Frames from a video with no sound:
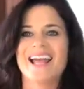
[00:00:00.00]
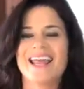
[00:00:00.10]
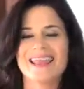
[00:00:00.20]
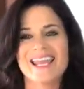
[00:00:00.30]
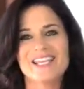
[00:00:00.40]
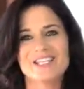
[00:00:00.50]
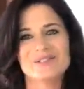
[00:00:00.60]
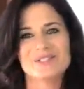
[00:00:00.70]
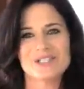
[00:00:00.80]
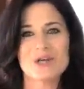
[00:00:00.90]
Thank you
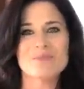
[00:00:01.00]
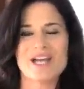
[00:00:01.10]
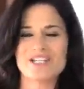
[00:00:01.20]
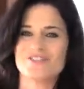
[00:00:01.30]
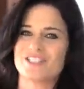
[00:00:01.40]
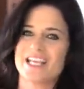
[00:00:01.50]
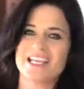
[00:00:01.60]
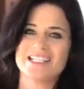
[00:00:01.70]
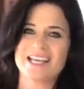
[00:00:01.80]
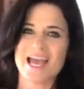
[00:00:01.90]
so much for
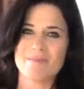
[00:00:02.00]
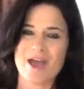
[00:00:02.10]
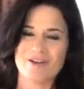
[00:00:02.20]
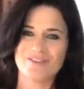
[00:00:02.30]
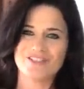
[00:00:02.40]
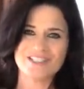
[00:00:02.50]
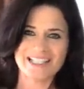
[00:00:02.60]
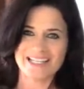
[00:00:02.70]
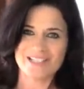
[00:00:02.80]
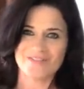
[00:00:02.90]
taking time out of your
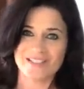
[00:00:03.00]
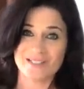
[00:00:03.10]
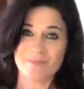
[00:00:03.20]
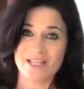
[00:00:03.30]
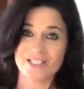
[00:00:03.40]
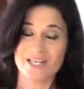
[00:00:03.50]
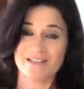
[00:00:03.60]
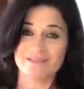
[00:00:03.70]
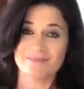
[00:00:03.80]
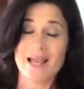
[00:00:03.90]
day to visit my
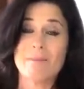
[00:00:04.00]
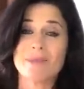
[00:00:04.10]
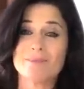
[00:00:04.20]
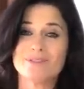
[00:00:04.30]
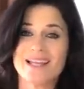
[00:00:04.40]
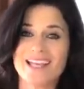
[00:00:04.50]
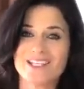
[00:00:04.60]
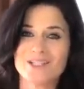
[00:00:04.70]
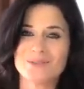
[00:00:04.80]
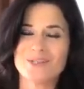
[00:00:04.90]
channel. People like
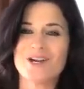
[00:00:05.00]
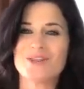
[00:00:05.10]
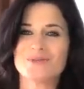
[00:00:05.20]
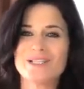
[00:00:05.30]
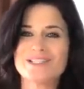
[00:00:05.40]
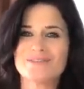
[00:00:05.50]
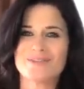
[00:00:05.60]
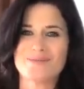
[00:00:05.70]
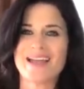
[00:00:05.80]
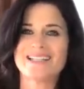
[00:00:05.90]
you are the reason for
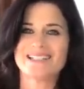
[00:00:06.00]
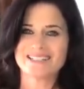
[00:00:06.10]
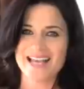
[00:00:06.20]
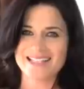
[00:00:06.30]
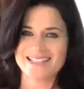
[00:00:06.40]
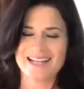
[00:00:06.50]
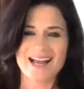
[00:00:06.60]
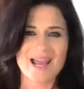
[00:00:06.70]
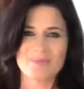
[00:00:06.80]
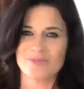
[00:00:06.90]
my success, and
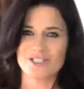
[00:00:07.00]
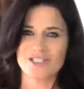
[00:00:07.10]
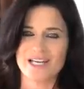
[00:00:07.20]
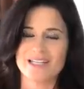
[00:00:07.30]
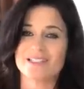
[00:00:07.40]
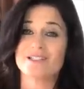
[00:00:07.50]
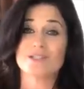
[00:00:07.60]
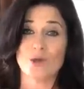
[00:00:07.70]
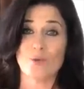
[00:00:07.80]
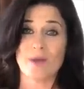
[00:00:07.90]
I appreciate it
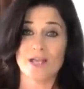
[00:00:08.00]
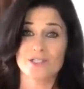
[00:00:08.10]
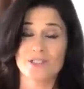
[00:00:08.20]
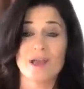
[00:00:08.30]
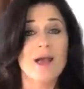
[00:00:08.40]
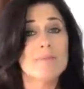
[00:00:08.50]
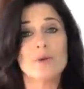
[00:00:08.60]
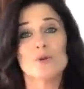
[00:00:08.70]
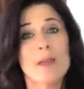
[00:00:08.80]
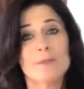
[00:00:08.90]
so much. But
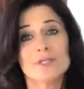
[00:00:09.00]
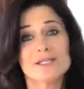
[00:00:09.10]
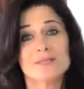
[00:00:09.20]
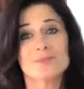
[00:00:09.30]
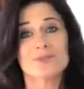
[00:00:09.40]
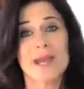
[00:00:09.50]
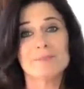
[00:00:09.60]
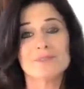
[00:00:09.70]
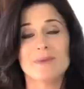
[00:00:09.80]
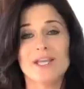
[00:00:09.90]
remember to subscribe
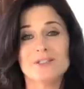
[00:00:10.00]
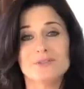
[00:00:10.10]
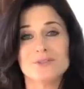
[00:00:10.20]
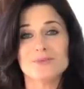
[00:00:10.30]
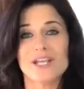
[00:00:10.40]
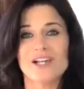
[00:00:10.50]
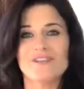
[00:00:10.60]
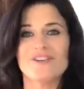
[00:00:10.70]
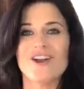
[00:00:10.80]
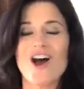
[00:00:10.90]
to my YouTube channel
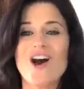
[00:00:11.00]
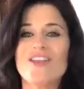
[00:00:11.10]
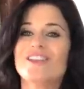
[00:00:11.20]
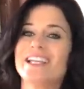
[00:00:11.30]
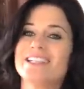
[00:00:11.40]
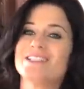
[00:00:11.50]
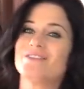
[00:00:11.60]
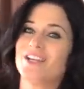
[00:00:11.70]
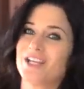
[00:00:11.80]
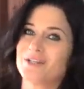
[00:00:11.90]
for all the latest
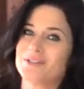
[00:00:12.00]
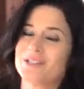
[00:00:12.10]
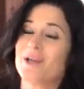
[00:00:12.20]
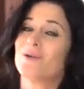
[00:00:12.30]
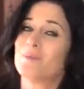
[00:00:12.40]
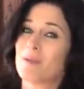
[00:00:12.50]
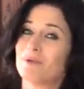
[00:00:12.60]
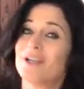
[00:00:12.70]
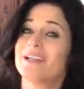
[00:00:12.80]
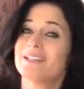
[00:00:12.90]
videos. Remember,
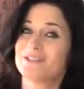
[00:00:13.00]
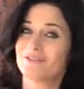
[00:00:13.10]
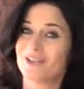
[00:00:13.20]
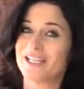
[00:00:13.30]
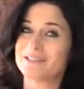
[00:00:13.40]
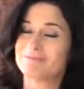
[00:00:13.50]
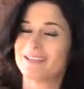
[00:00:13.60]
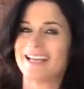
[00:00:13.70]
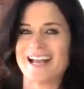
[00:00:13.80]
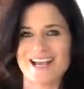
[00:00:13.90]
it is free,
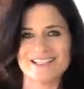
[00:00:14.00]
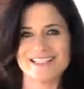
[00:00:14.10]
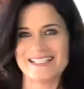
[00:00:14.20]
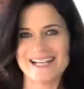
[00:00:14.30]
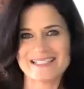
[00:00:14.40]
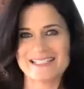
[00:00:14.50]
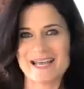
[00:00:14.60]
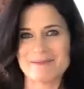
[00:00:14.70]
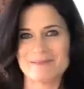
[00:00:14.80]
and I'll see you next time.